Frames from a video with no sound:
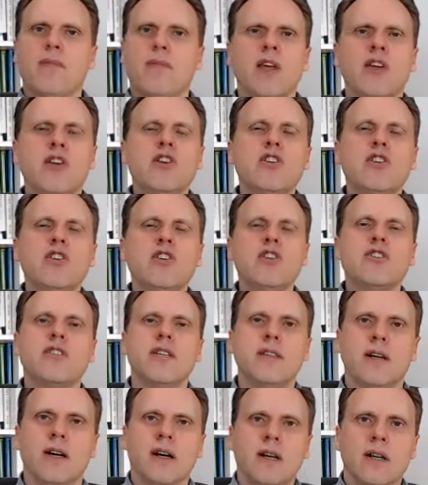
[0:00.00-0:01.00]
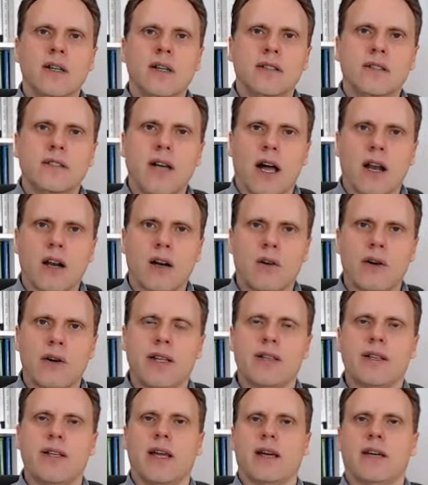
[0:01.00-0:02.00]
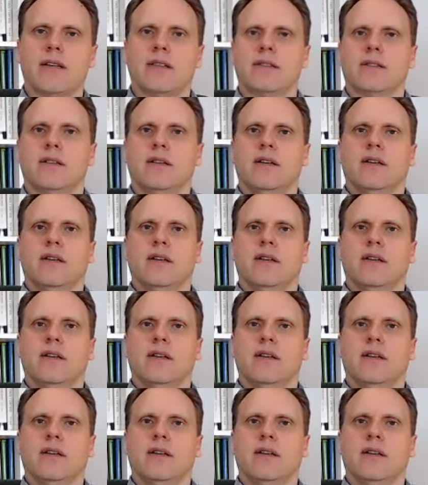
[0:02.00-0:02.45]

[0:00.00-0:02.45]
you see the dollar index